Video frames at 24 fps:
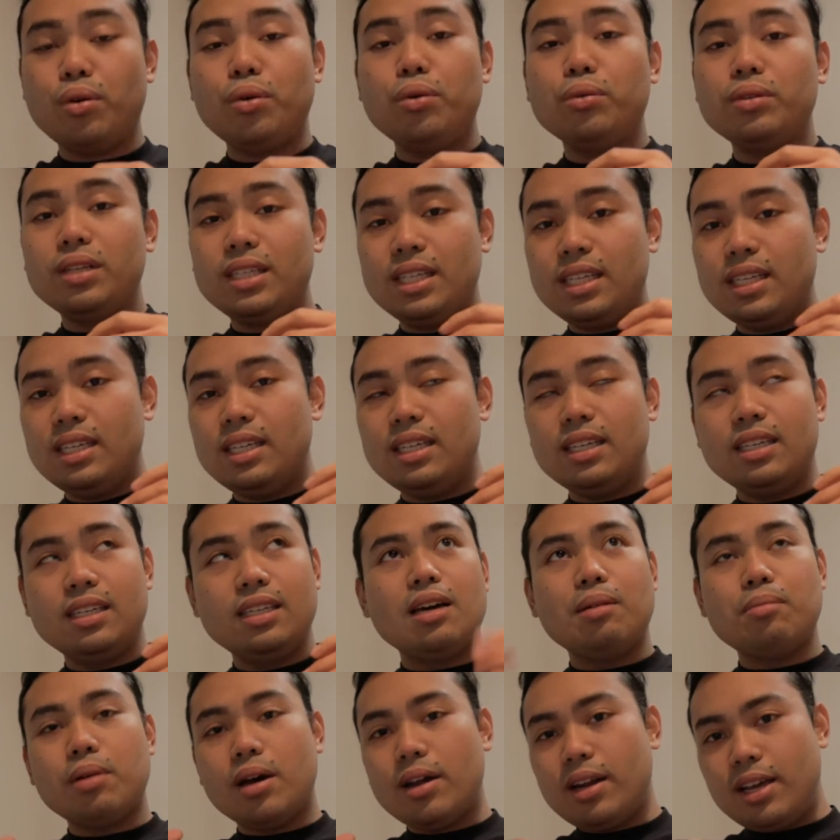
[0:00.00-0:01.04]
only
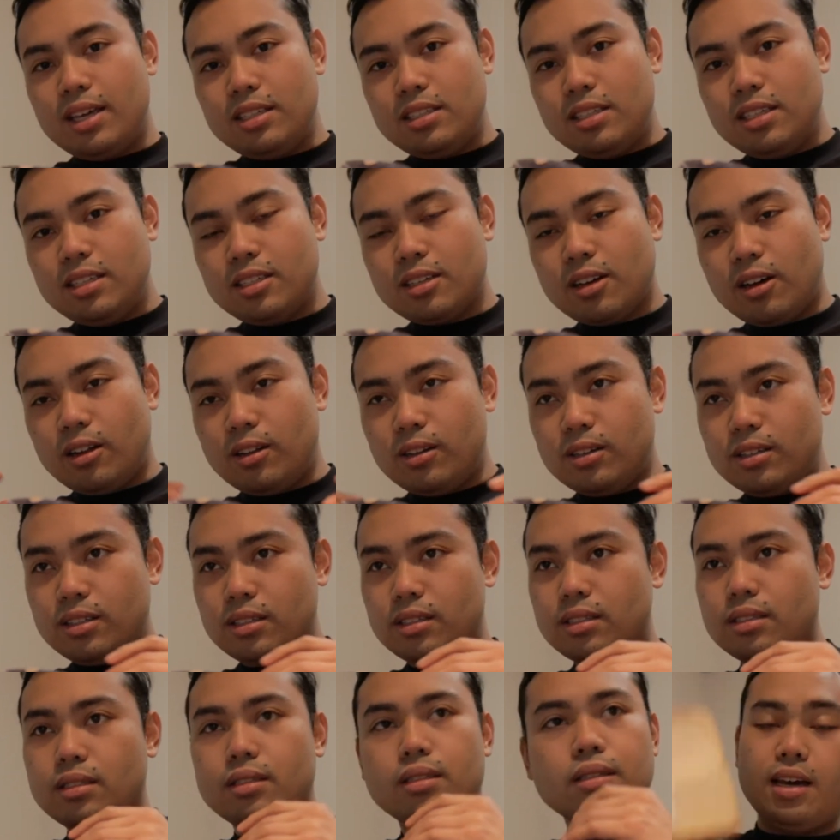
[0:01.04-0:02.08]
about
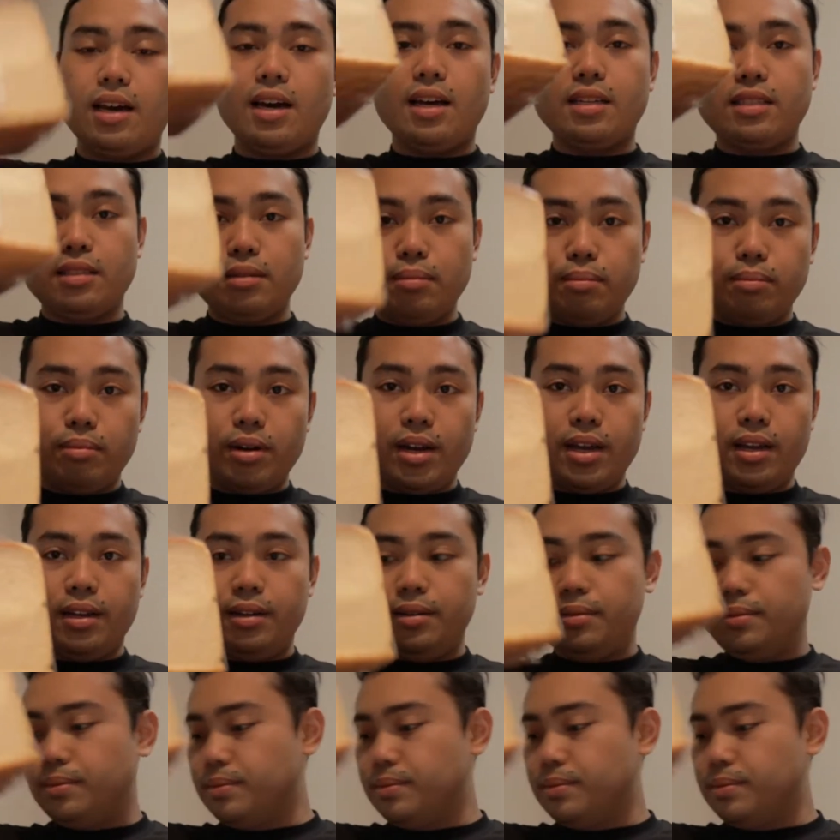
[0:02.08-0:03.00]
$18, I got some bread,